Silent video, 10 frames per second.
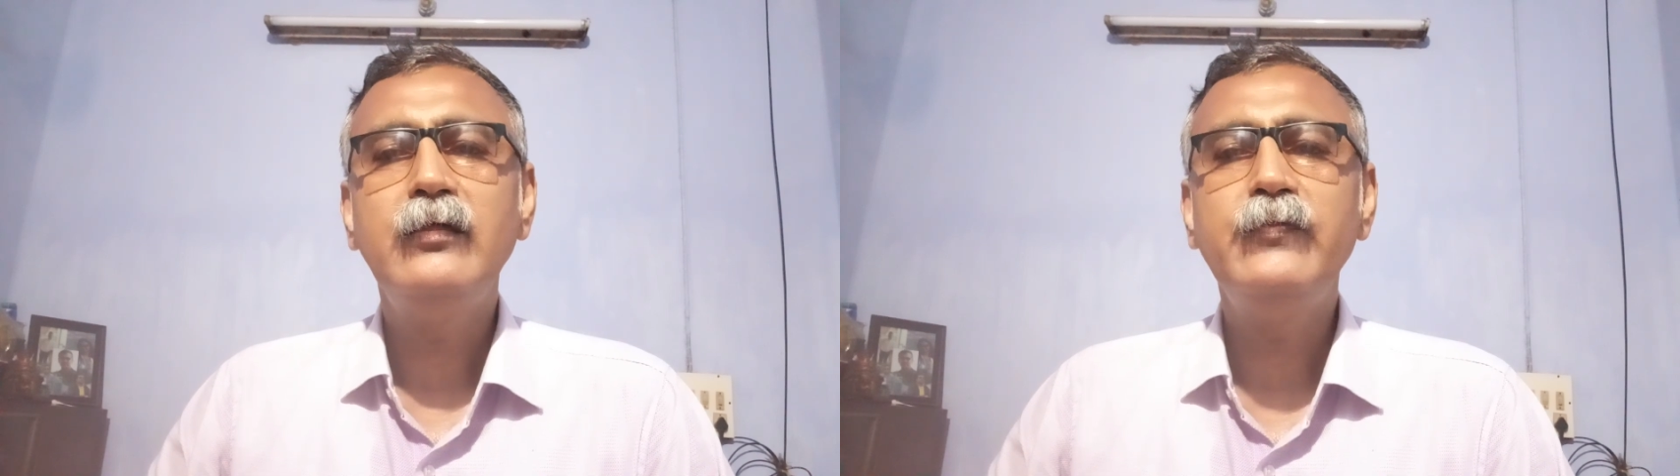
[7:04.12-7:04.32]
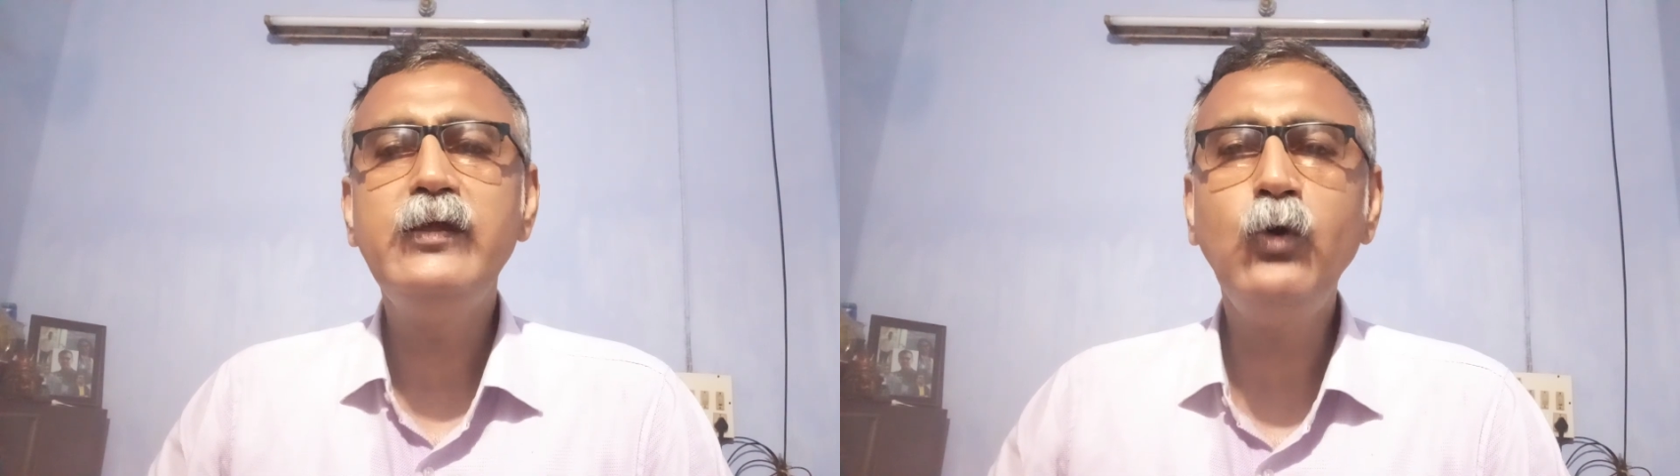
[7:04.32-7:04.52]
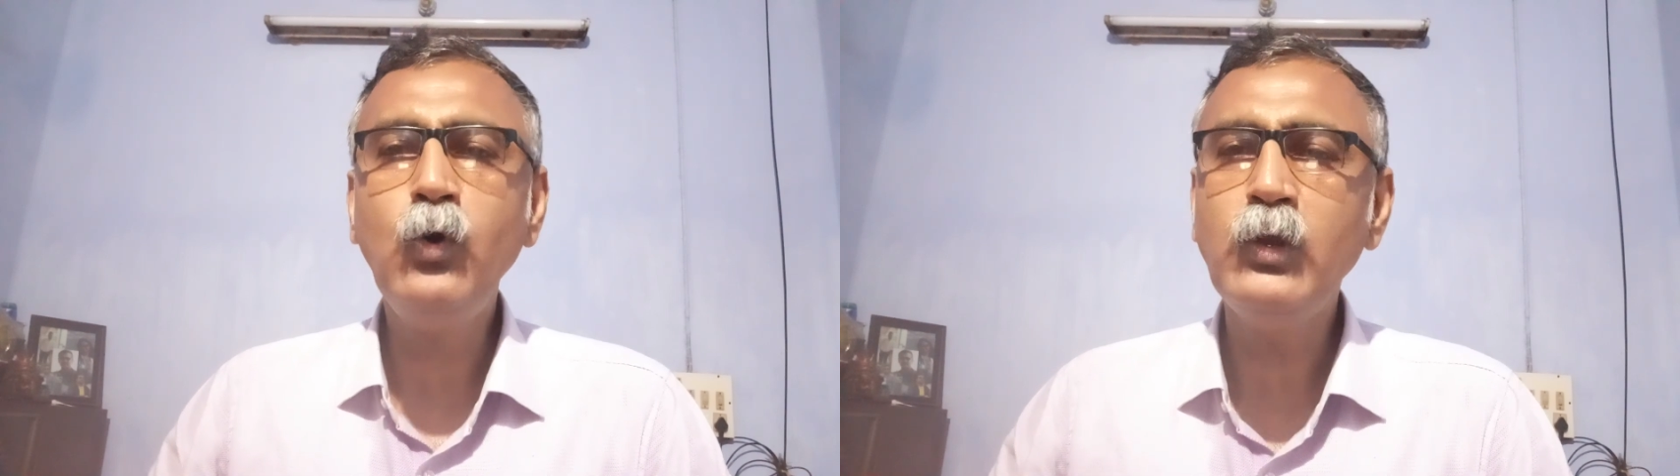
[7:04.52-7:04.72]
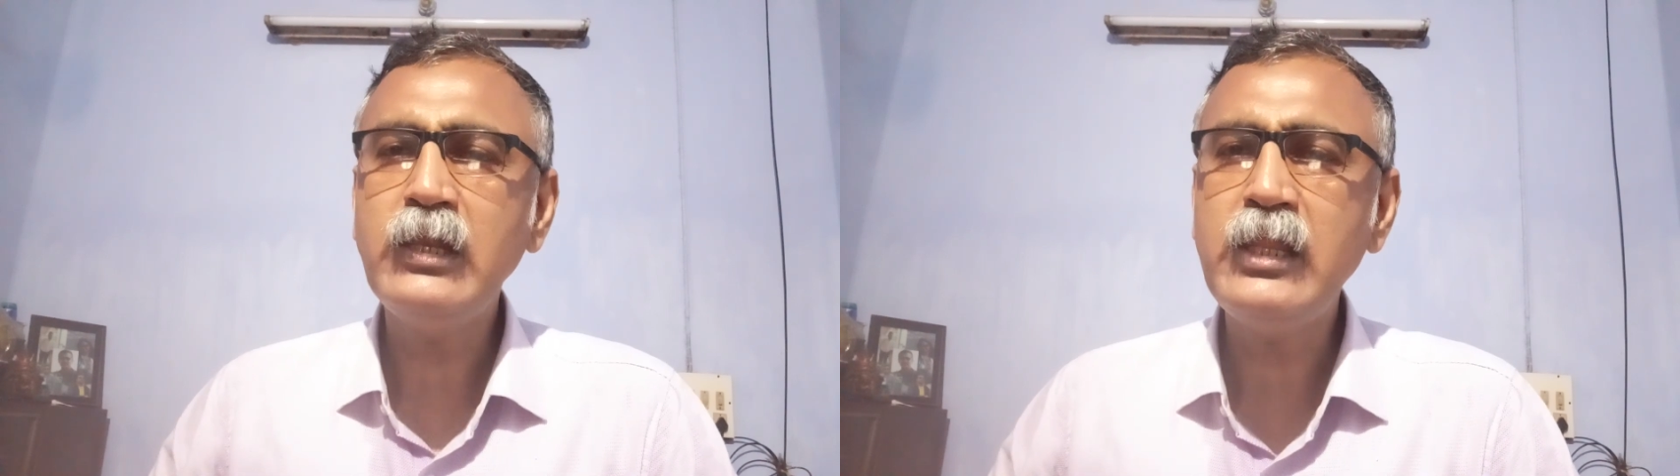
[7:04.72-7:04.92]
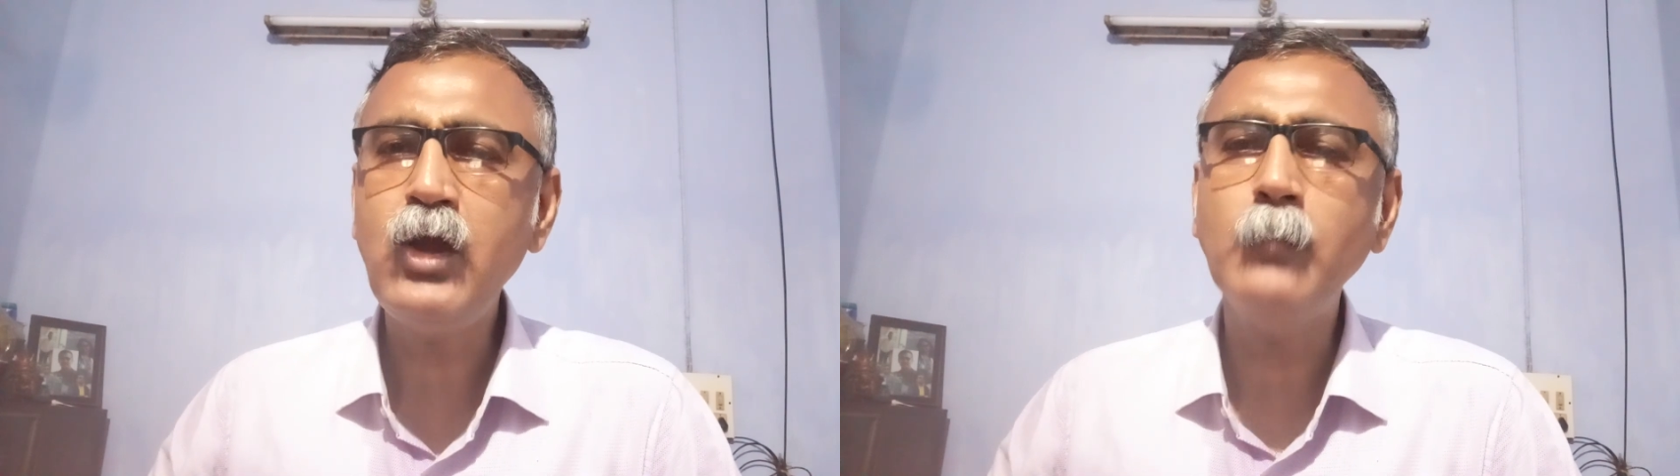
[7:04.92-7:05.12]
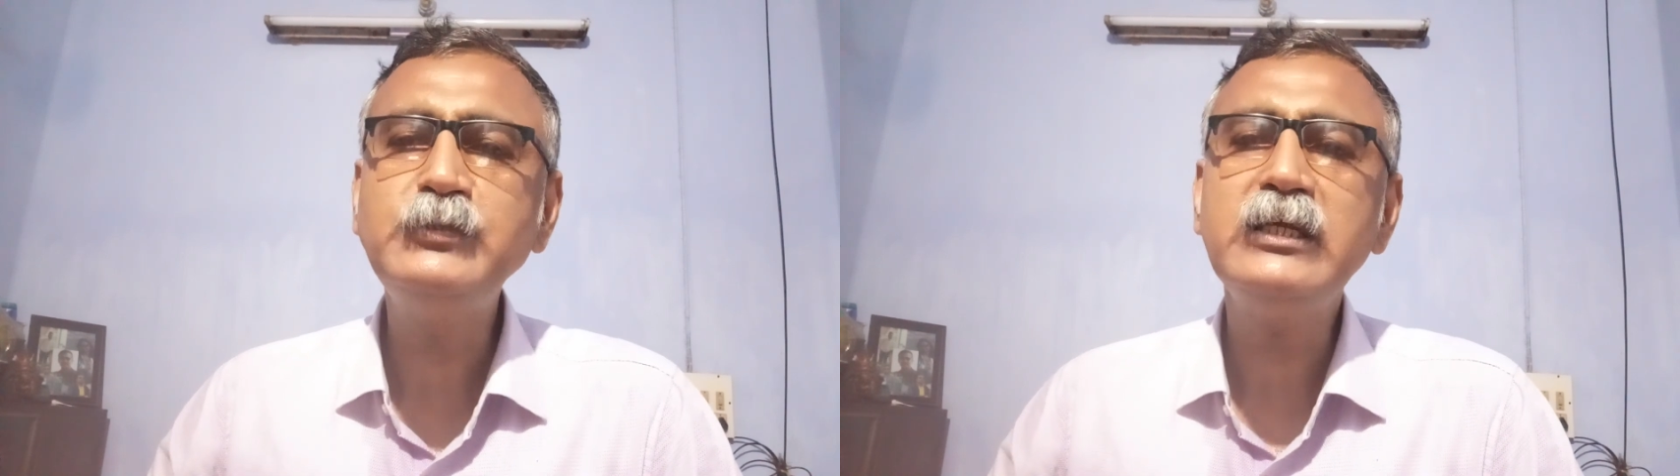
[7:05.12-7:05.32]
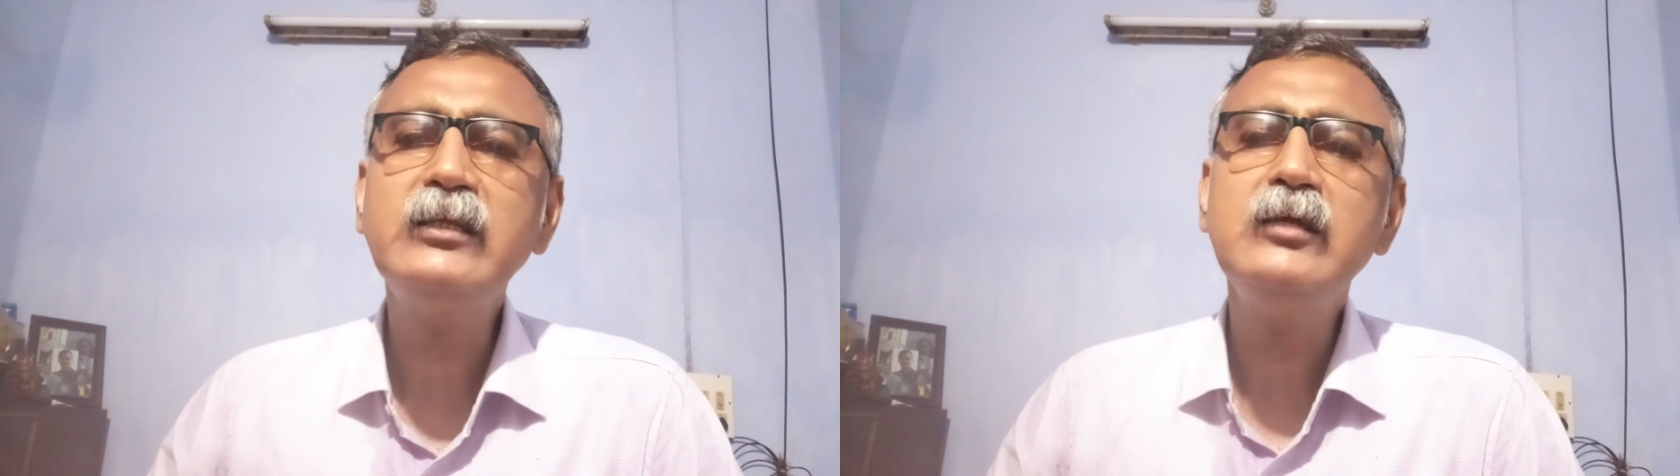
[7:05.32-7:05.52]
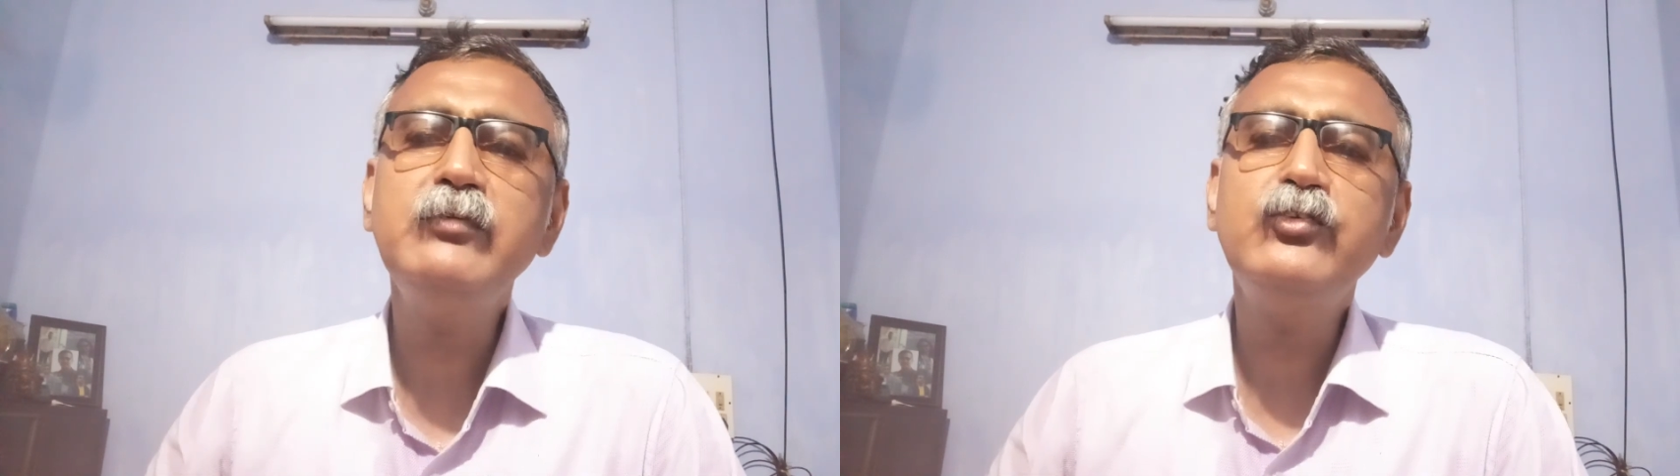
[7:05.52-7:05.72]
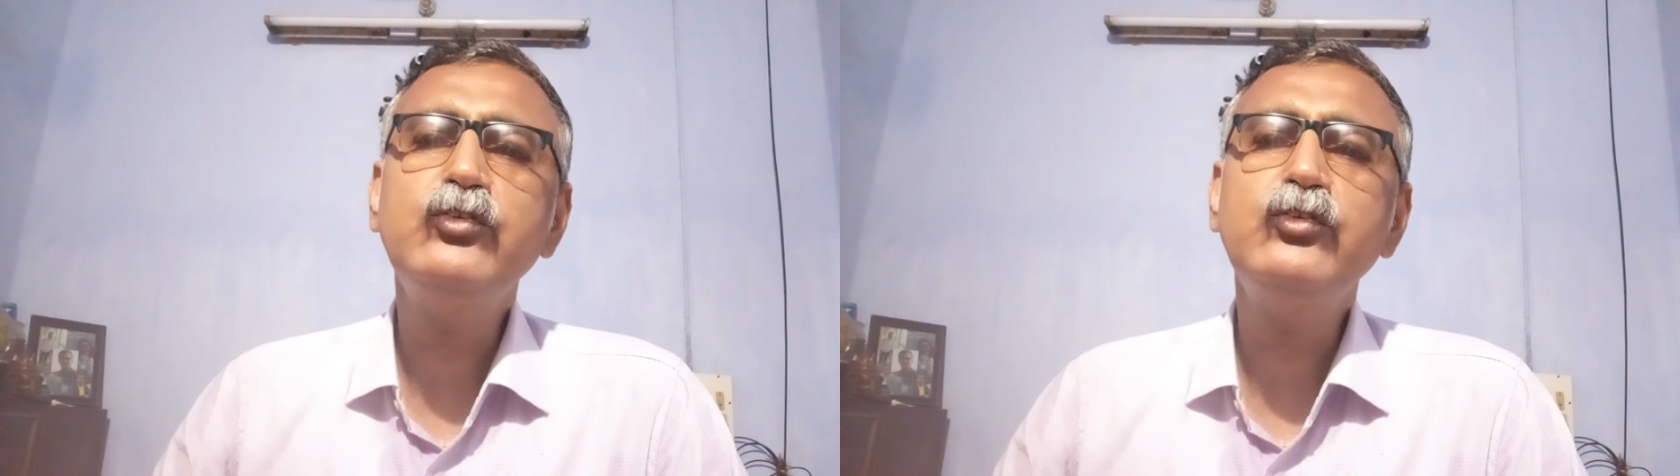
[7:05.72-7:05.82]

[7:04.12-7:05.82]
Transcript: the only objective is